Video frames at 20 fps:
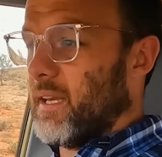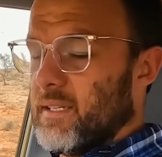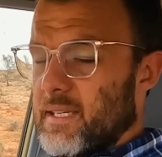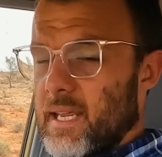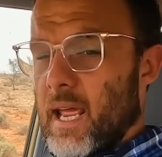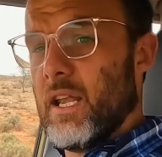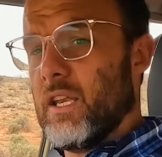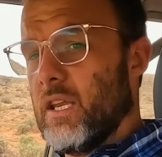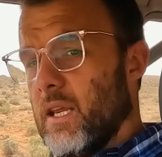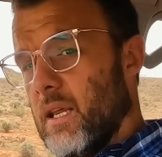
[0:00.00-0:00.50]
in
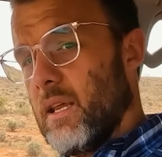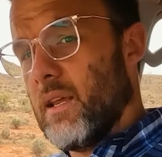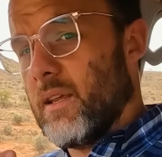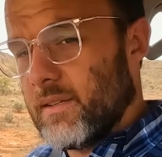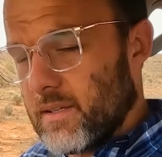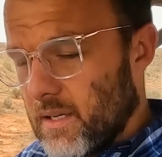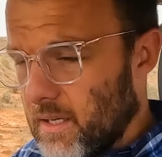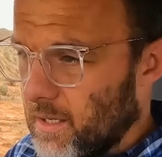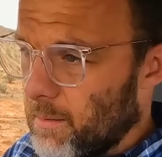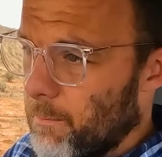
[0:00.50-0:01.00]
10
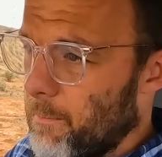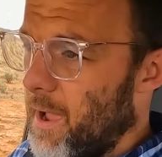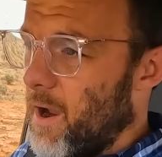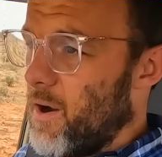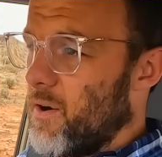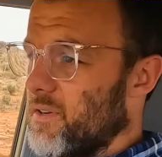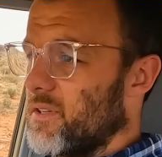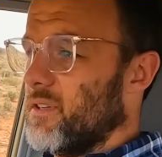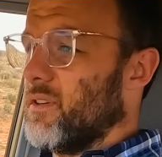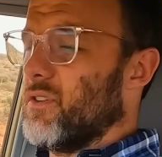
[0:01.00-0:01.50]
years in
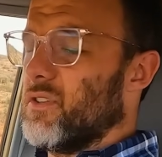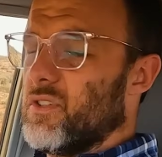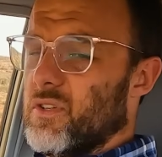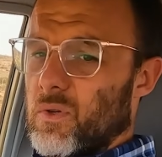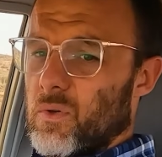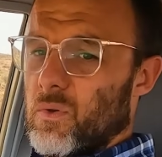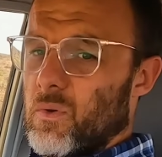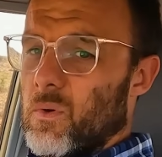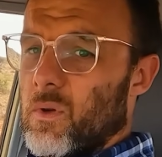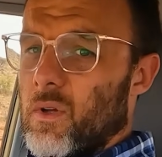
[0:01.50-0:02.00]
comparison
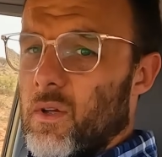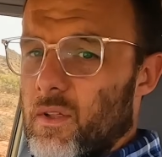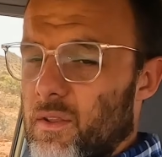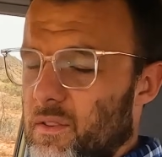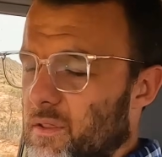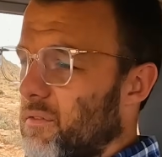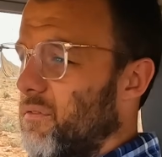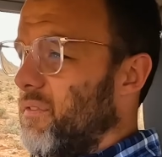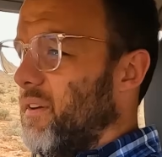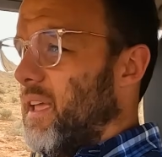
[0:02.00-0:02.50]
to
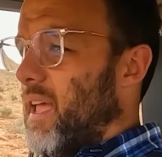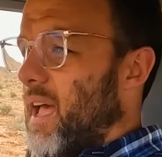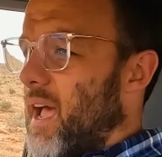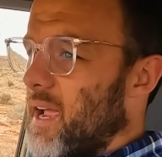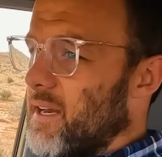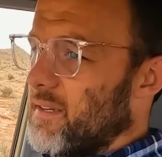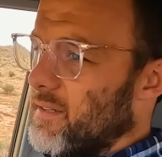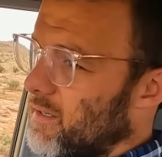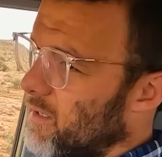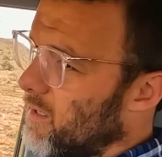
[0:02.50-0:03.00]
the
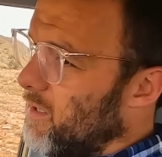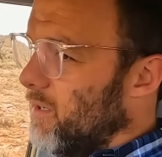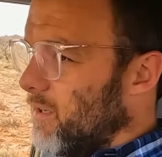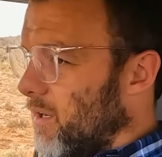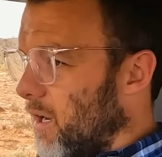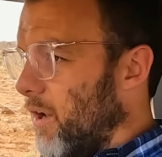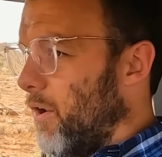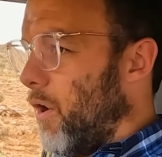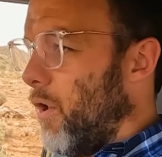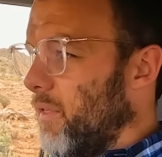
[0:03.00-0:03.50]
V8.
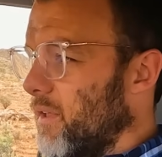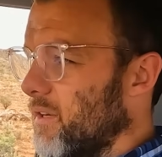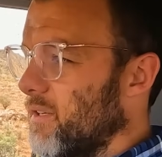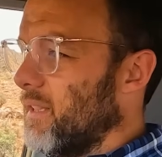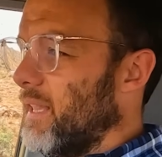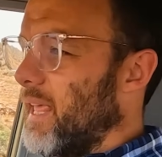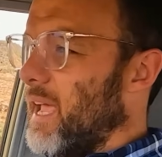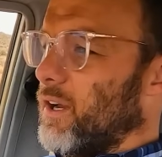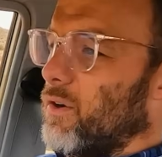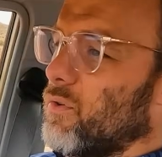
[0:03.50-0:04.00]
I know that
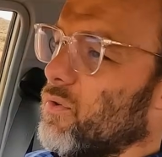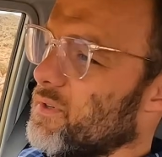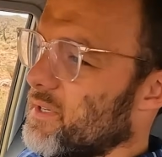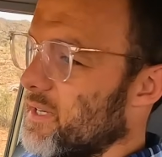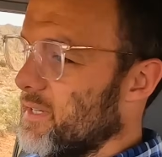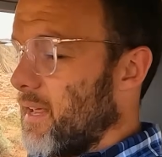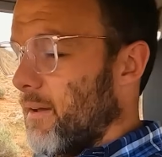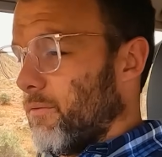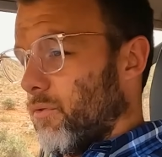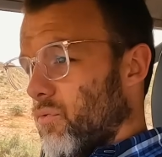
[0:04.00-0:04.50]

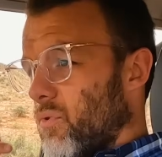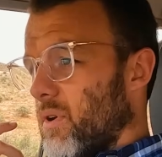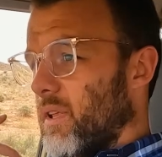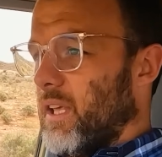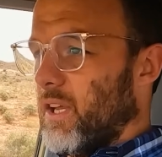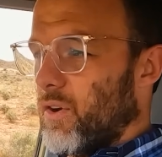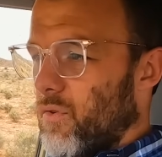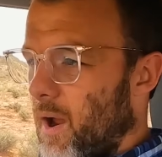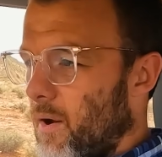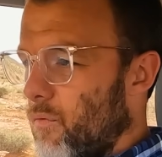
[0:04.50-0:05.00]
LandCruisers have a
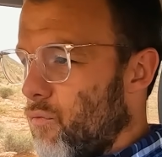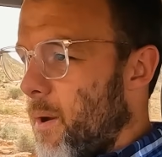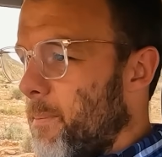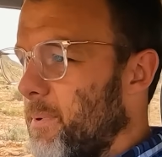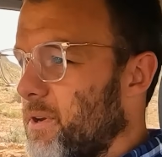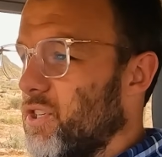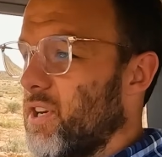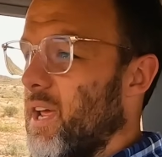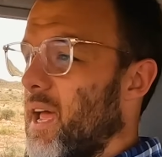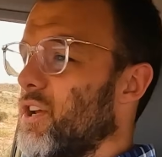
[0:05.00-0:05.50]
really great
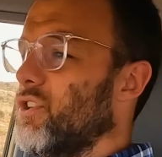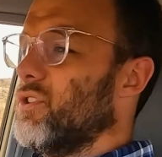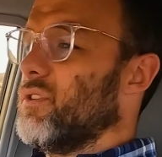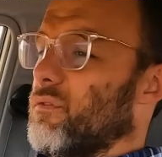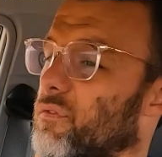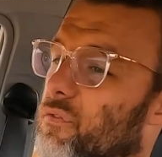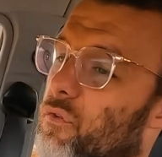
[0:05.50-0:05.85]
reputation